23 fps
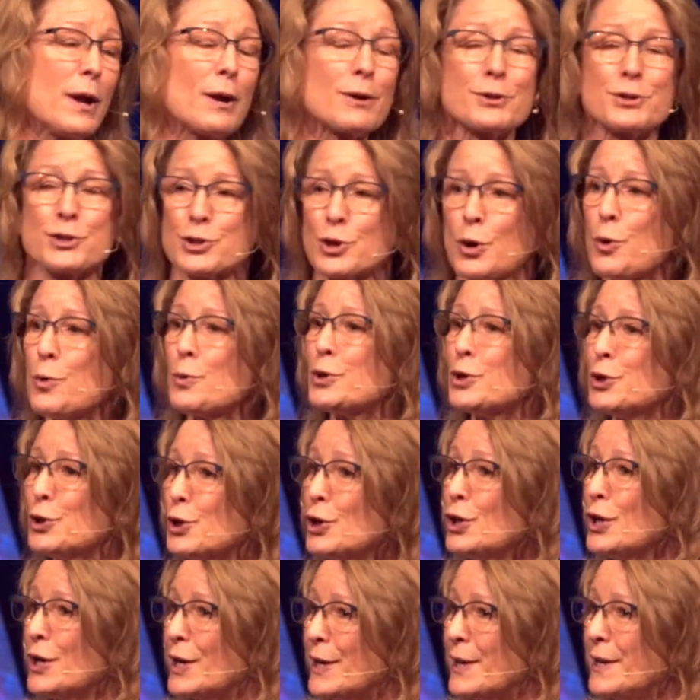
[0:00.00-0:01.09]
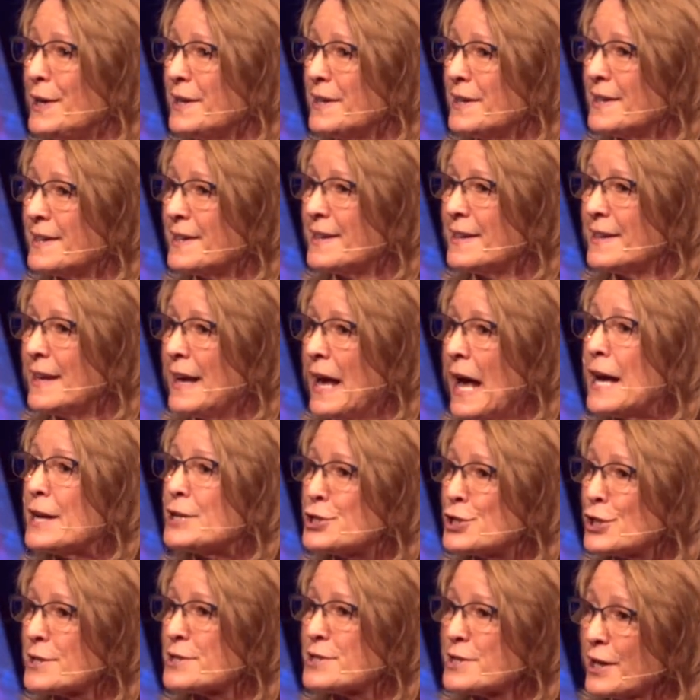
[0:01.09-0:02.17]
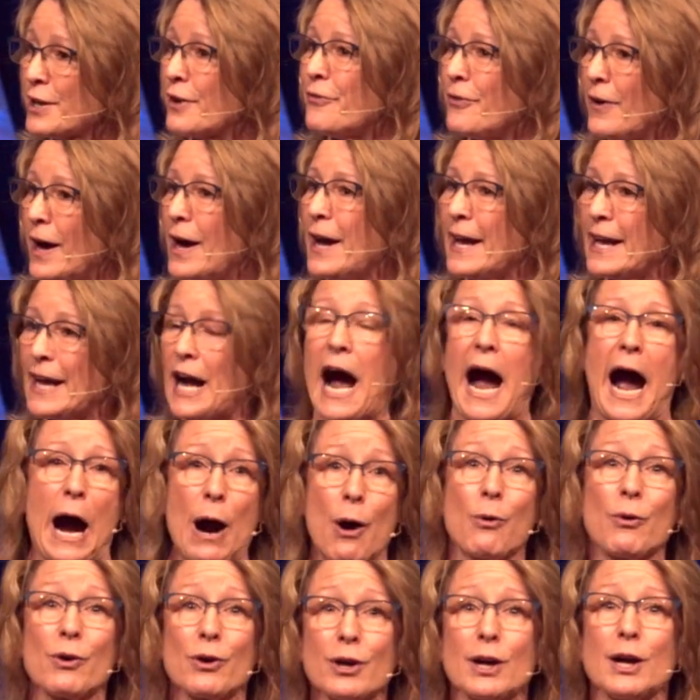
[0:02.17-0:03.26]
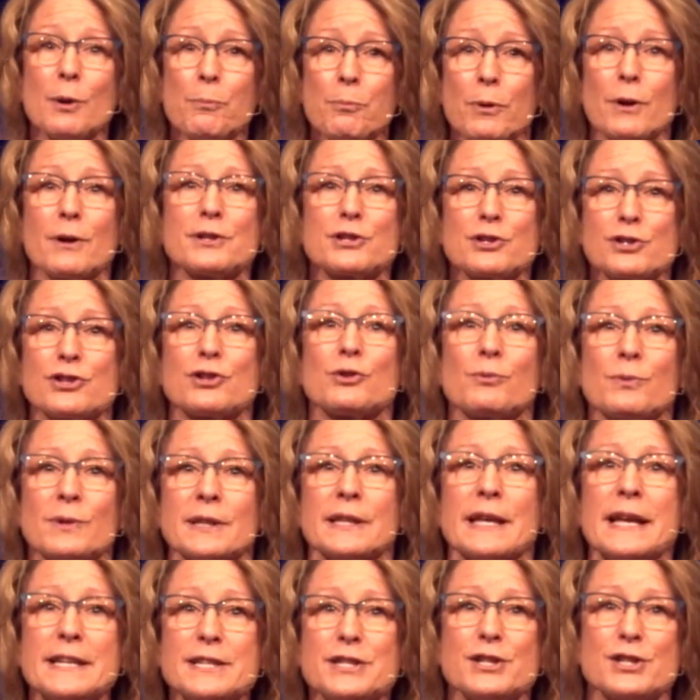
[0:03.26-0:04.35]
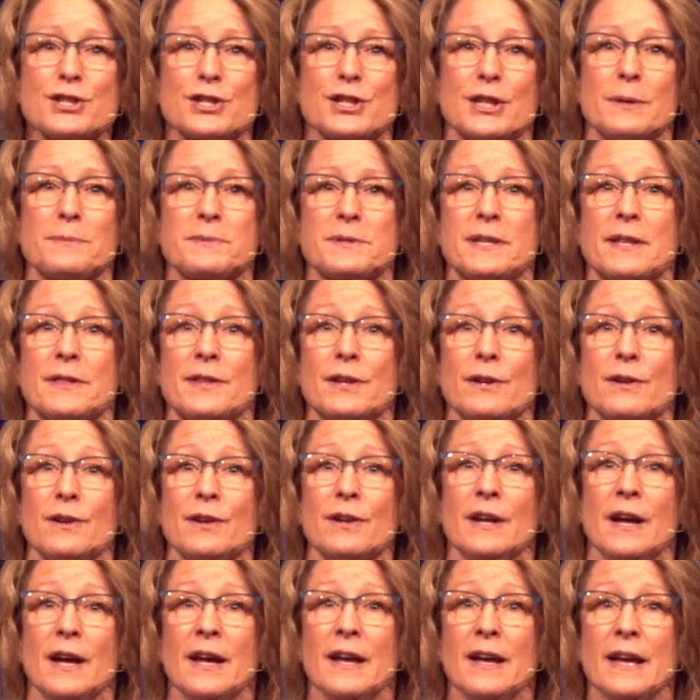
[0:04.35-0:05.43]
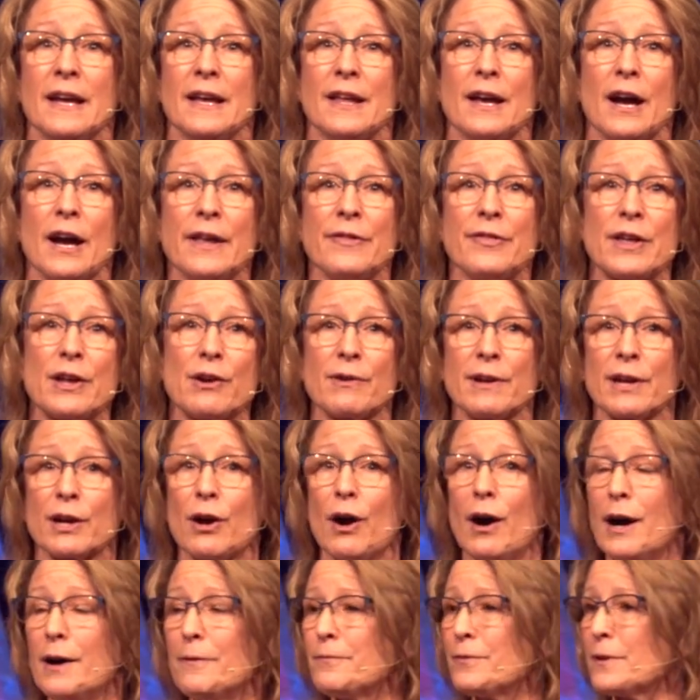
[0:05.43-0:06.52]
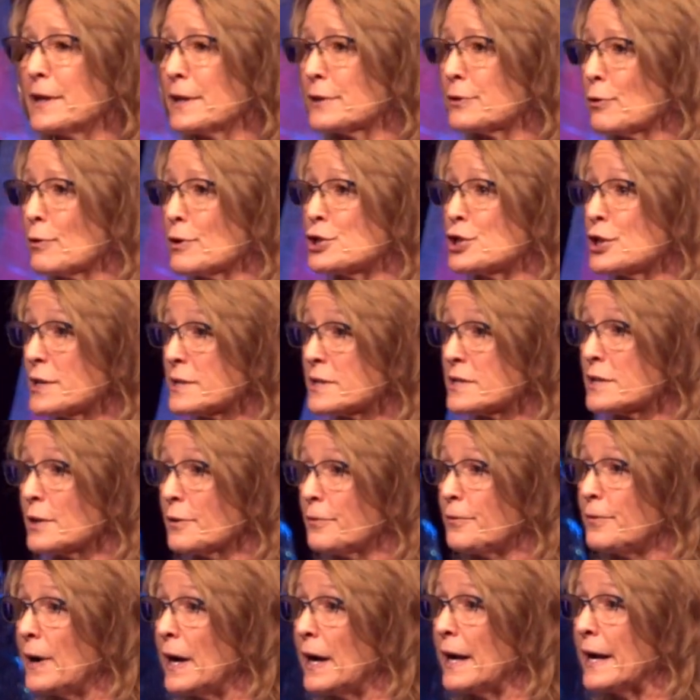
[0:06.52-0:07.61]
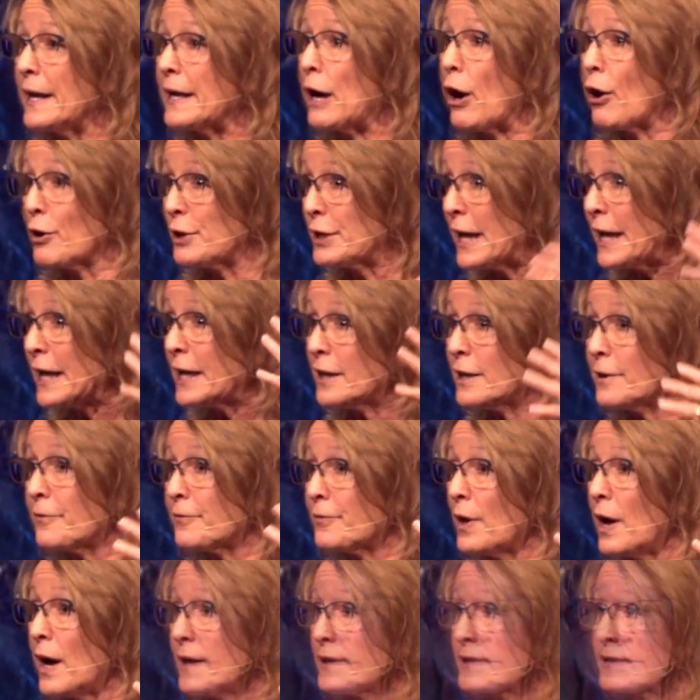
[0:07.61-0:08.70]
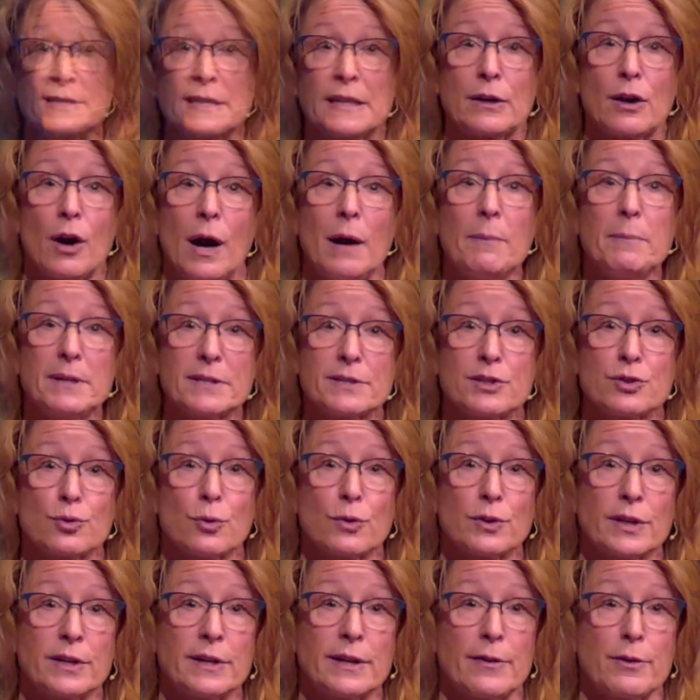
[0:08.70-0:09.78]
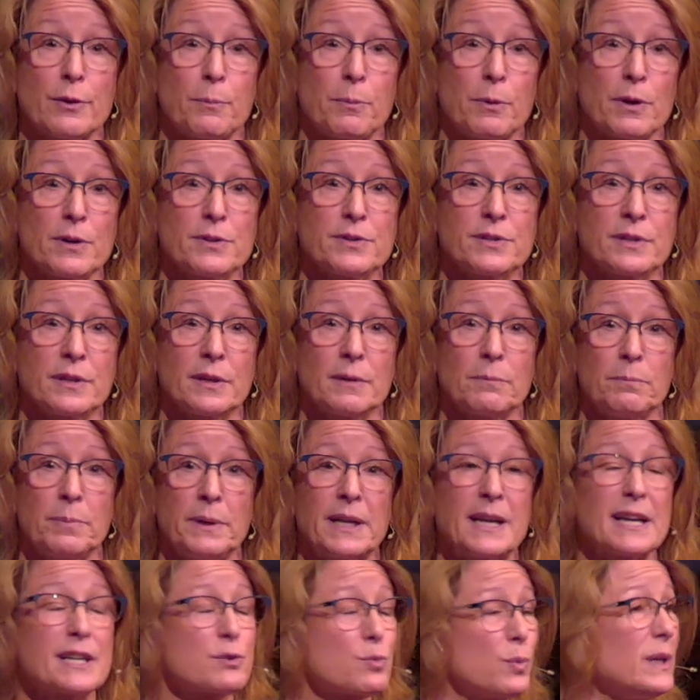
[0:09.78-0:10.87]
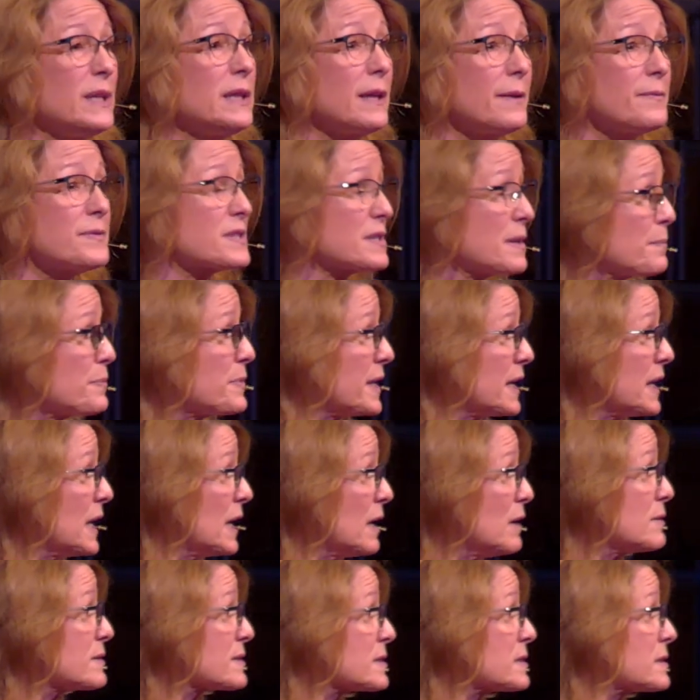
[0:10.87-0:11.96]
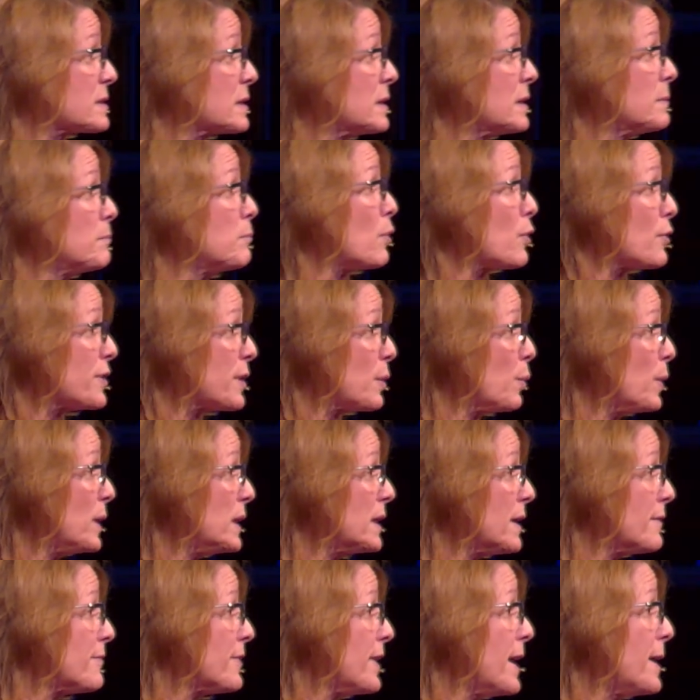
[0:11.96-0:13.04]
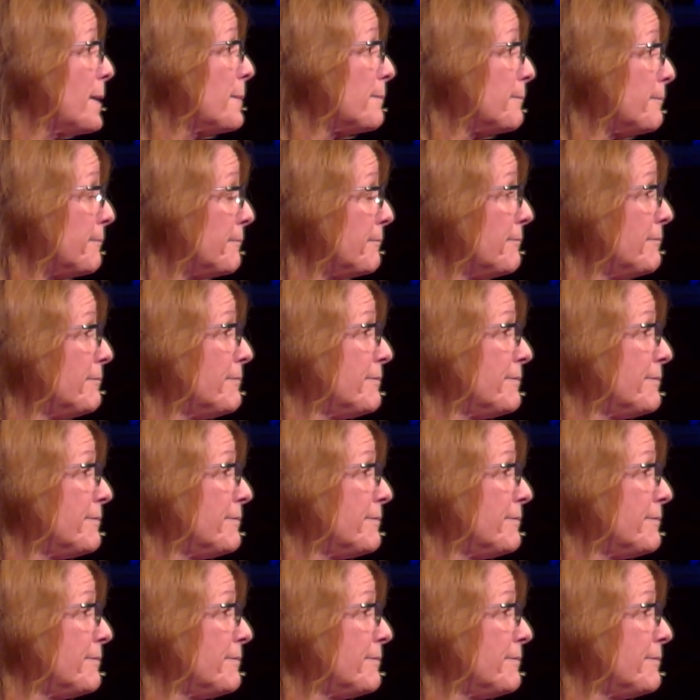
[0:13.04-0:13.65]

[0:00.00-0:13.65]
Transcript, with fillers: We are so good at justifying our approach to relationships that they're that are in conflict or justifying our negative thoughts and comments toward another person because we love something else more than we love them.